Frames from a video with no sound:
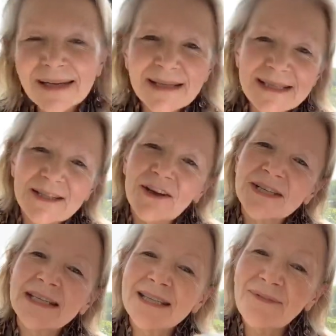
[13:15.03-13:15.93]

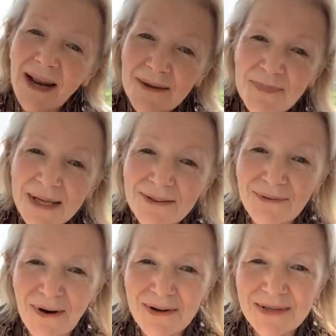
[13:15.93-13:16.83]
started developing the
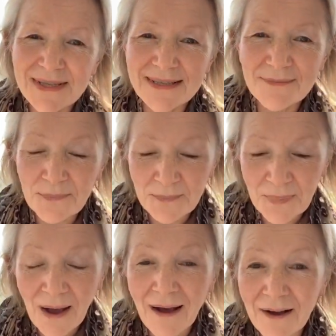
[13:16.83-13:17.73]
Rose
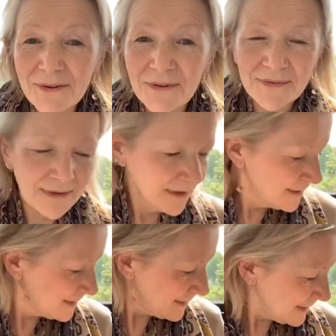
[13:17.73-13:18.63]
path,
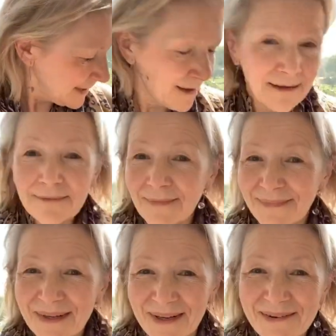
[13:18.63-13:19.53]

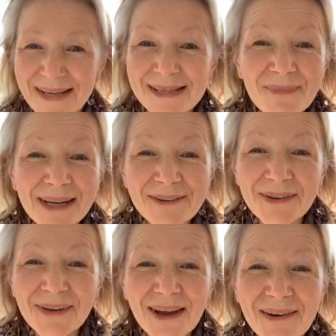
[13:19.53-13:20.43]
and as many of
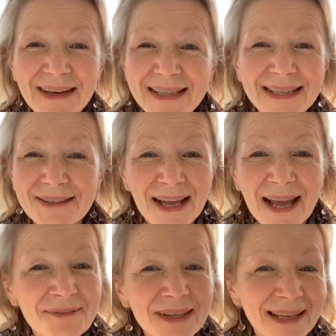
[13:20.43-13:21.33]
you know, I didn't
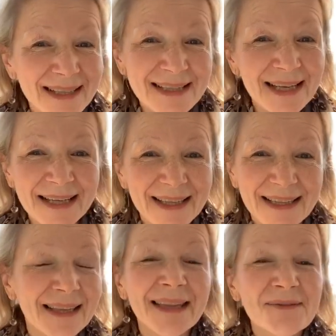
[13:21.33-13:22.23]
have any idea
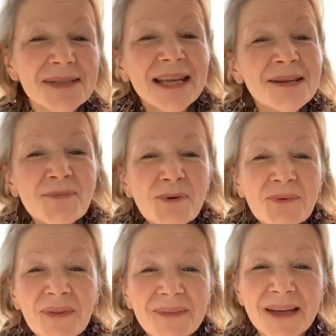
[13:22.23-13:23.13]
that there was any more
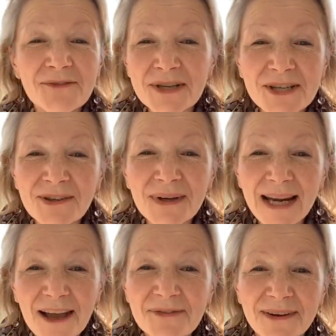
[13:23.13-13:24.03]
than the original
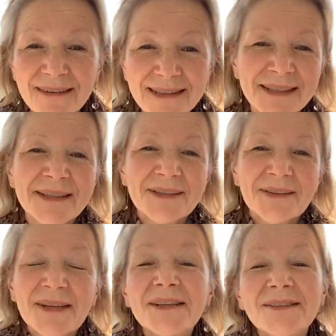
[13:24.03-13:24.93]
11
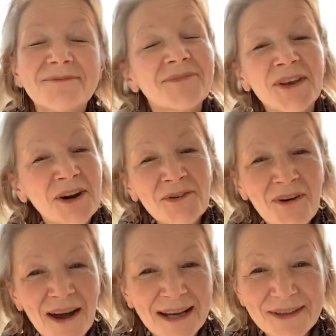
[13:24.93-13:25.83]
that
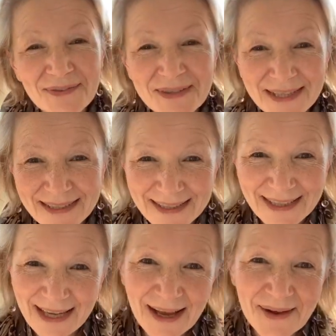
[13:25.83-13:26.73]
arrived
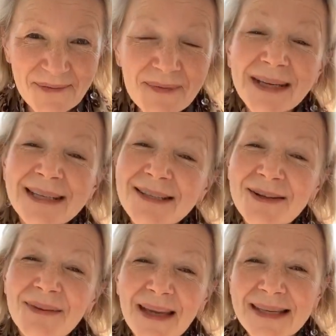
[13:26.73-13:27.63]
in
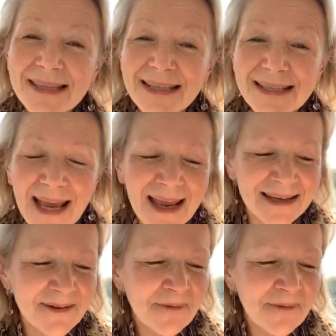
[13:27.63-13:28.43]
2010.